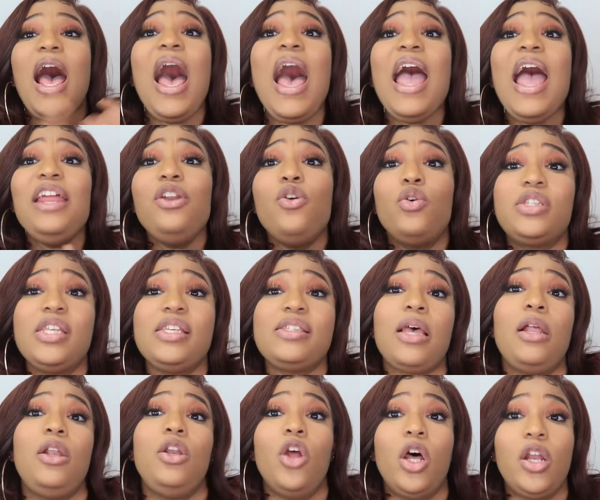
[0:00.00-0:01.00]
I
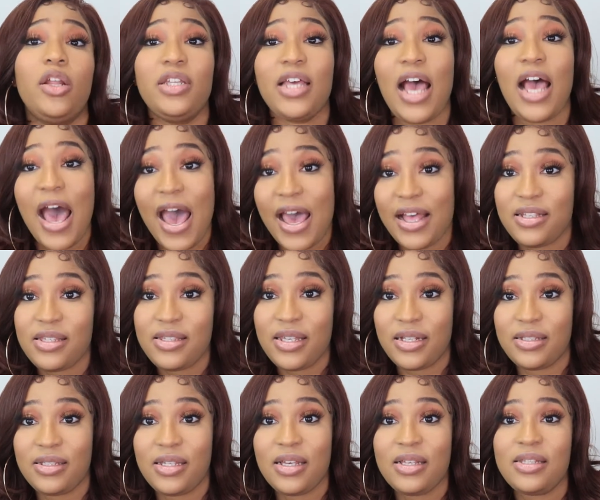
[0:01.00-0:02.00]
noticed a lot of the IELTS
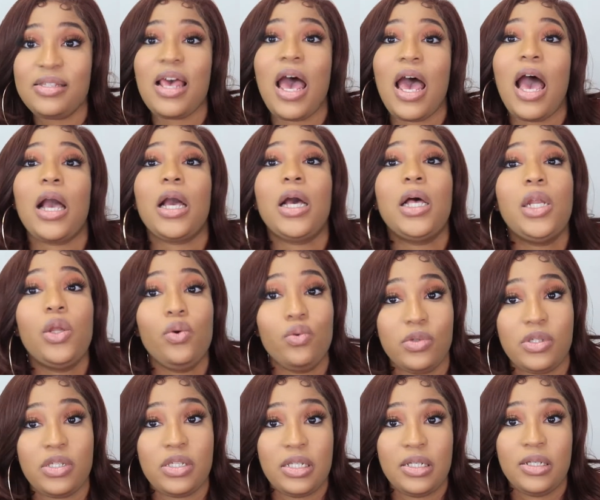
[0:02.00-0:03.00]
centers are
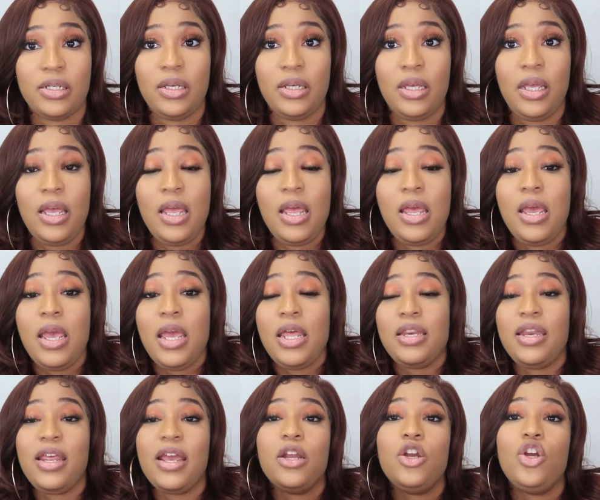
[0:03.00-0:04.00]
closed.
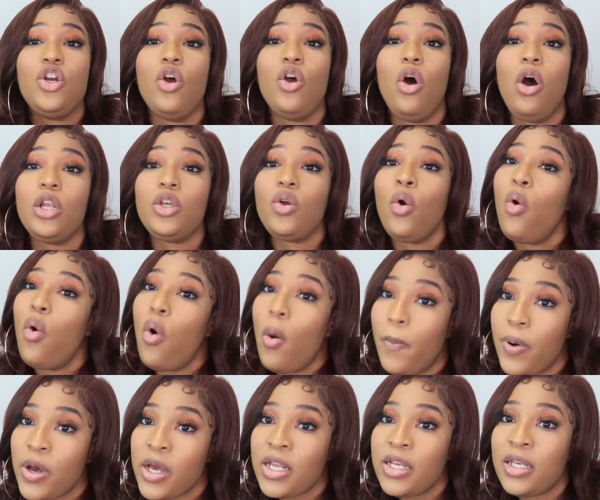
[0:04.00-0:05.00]
They are not
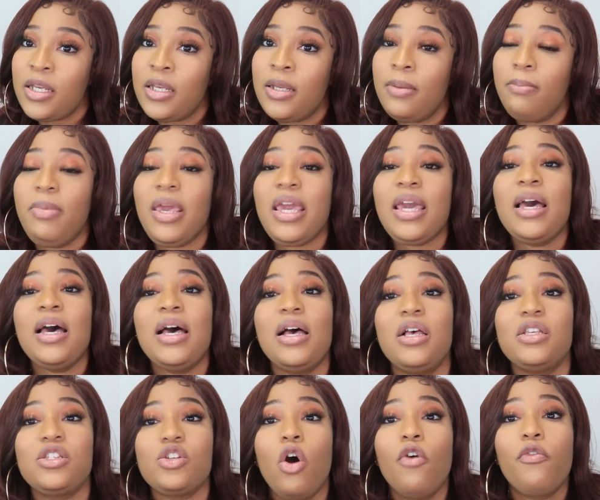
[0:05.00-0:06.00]
open
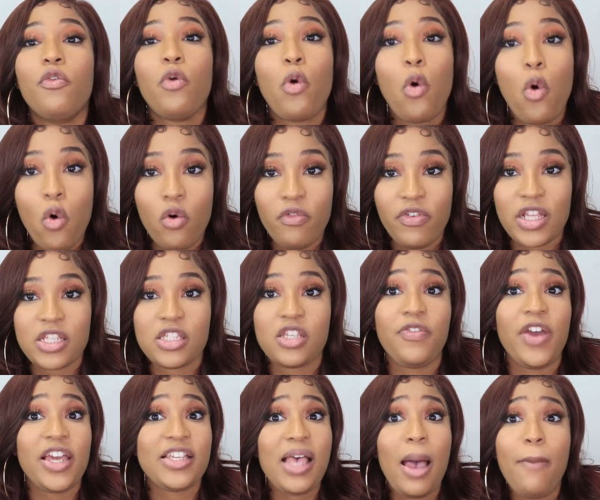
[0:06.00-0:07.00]
because of COVID. So
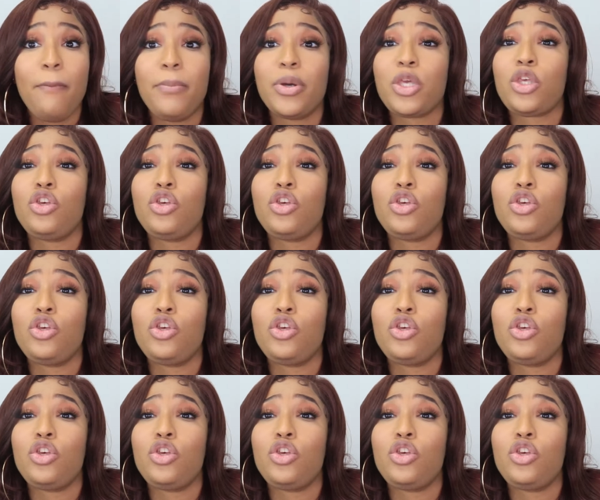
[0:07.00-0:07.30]
for example,